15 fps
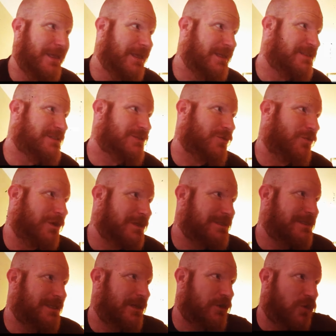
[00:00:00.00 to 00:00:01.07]
It's the
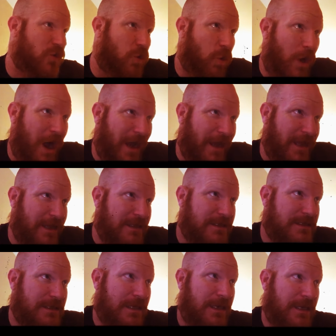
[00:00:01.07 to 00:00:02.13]
ones that are quiet.
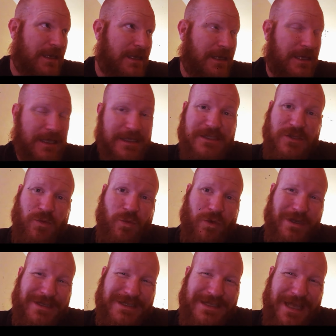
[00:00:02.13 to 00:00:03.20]
It's the
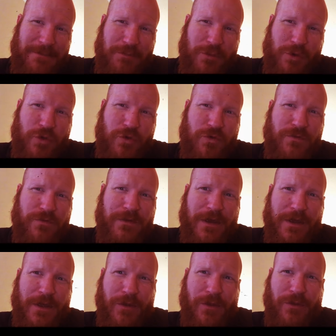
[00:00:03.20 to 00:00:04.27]
ones that move
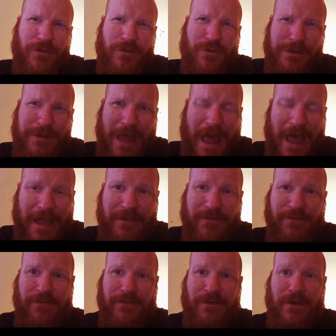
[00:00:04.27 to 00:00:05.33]
through
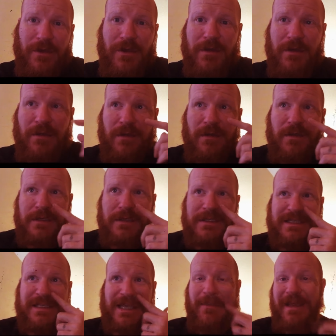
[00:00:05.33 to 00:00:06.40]
life
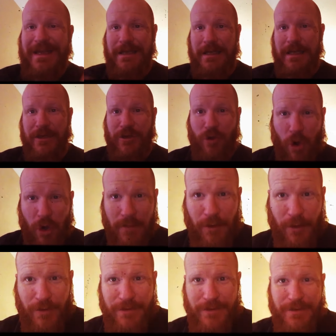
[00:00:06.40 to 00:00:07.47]
seemingly
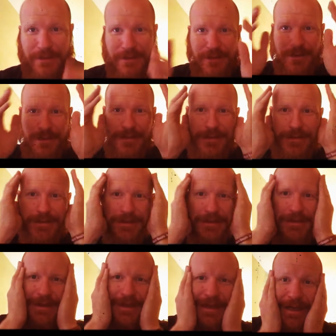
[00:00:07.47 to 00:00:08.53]
normal,
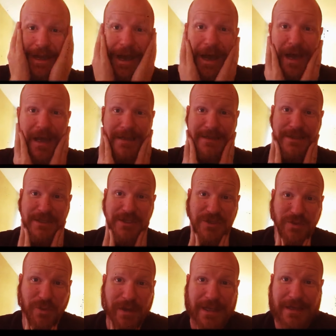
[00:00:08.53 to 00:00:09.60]
kind,
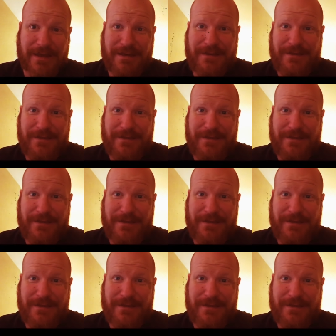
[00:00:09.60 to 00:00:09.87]
sweet.